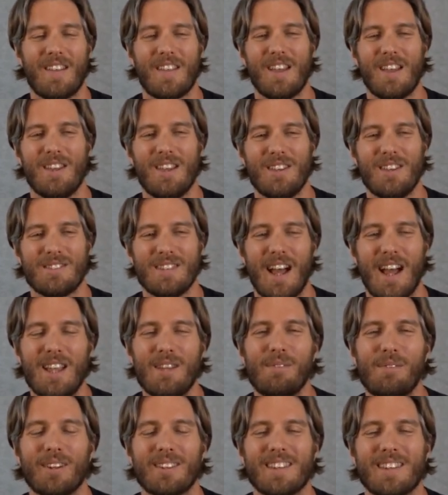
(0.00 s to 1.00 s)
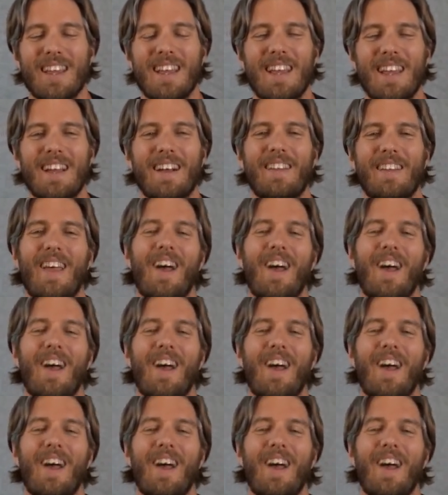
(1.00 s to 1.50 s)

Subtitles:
isn't able to hear.